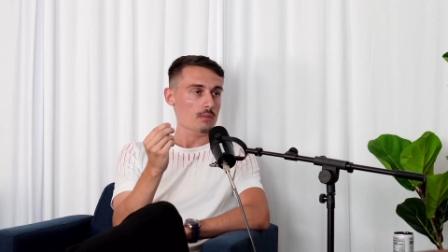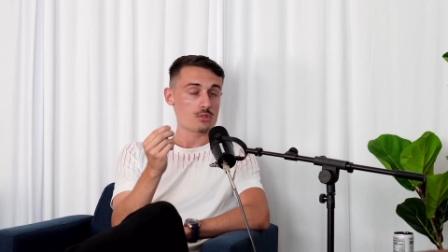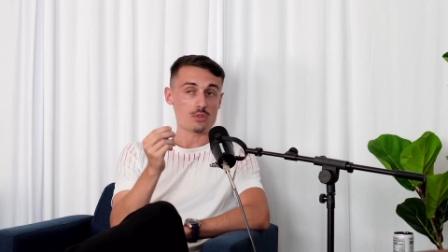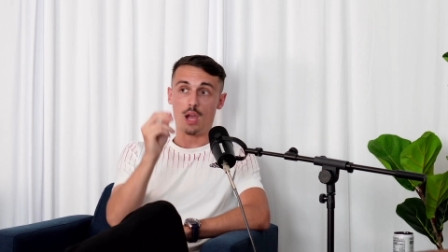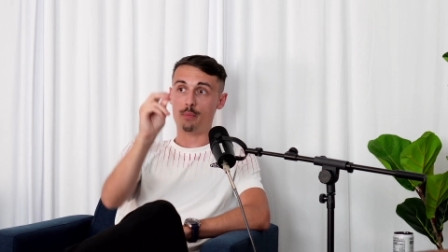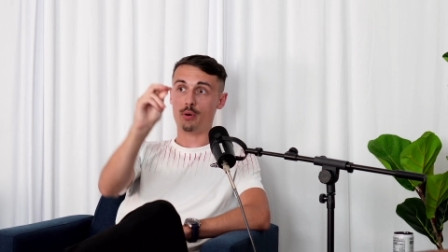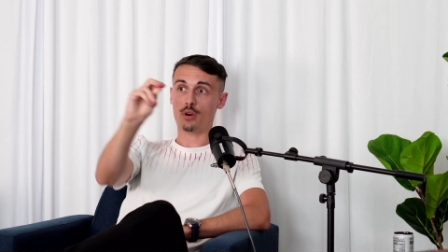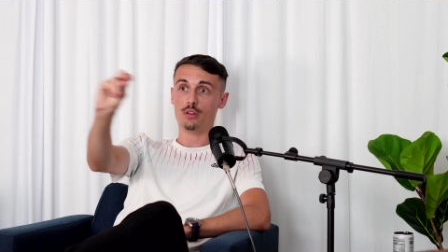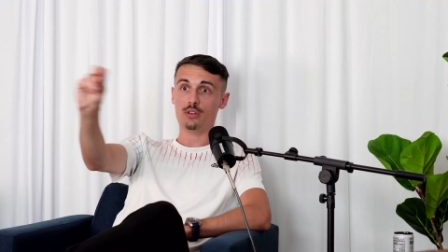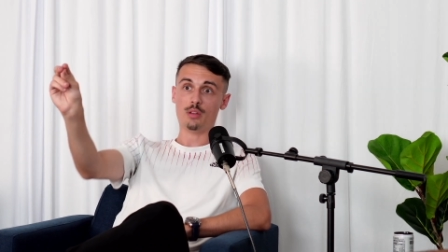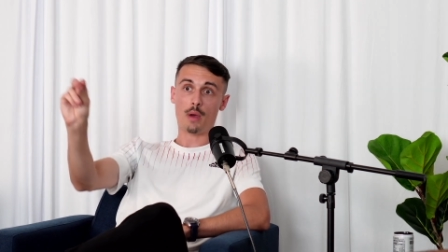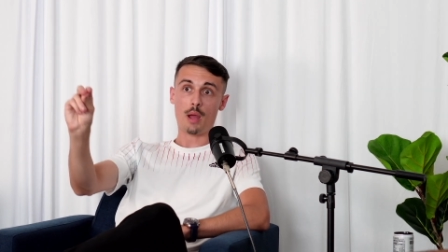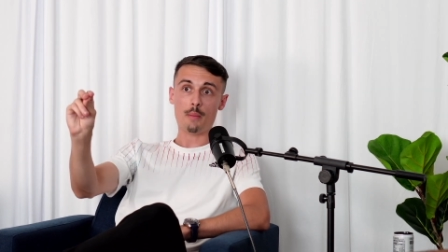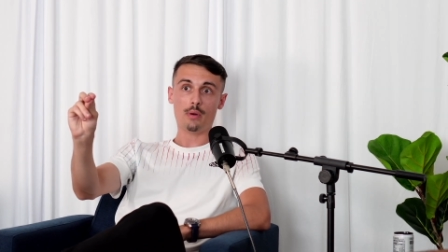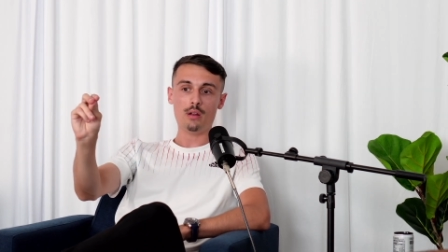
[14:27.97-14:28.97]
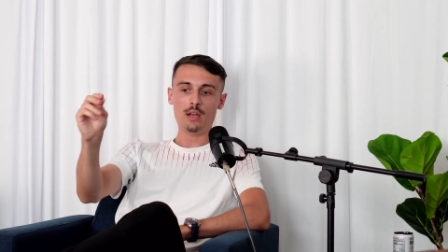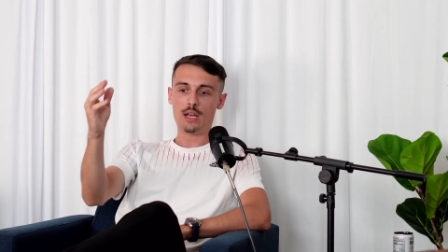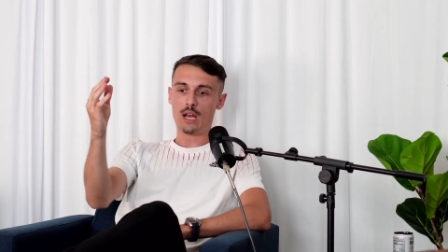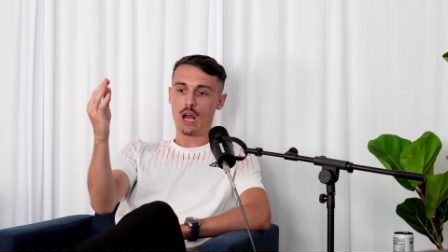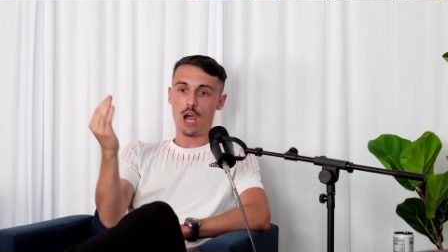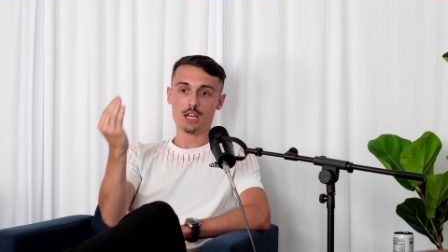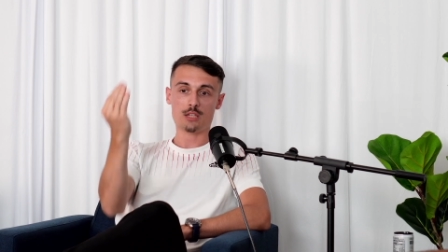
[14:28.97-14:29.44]
So I put underneath my button and
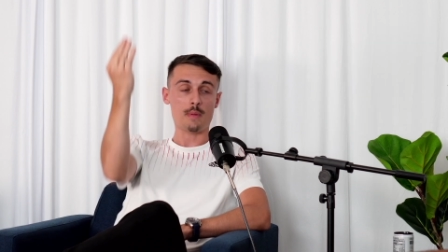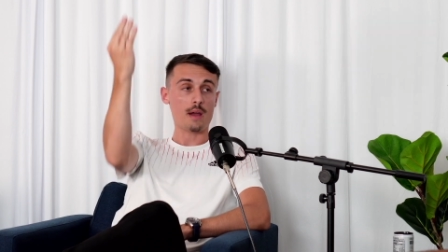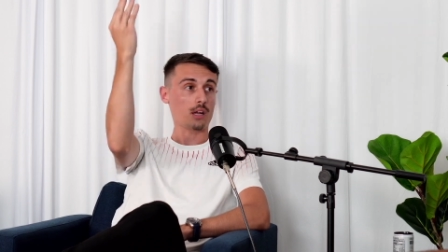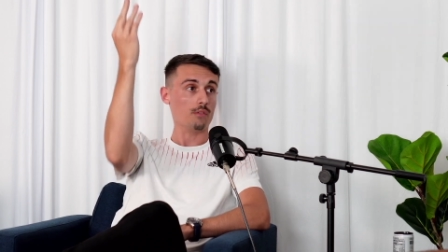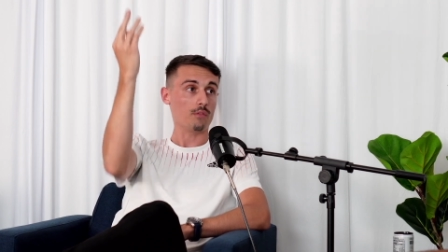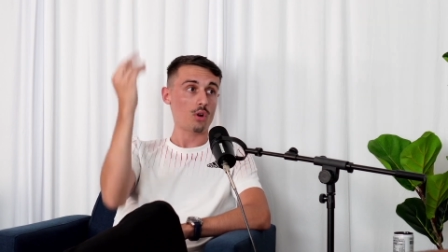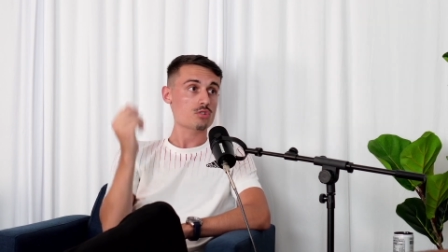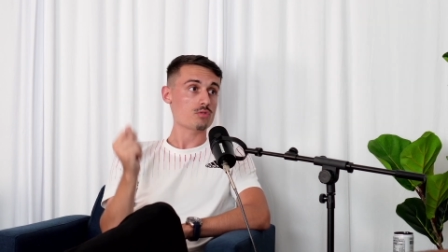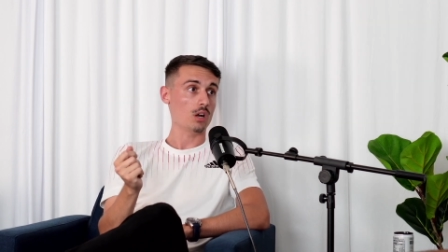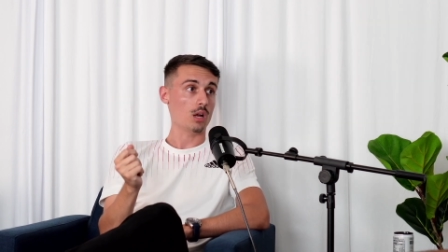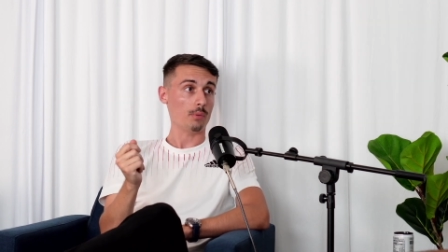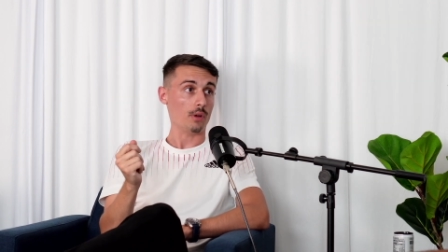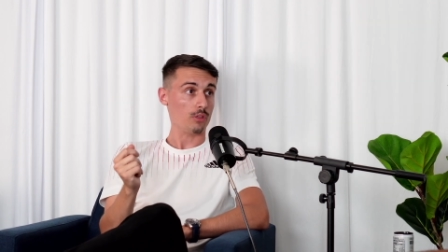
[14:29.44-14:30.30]
it hiked my conversion rate up like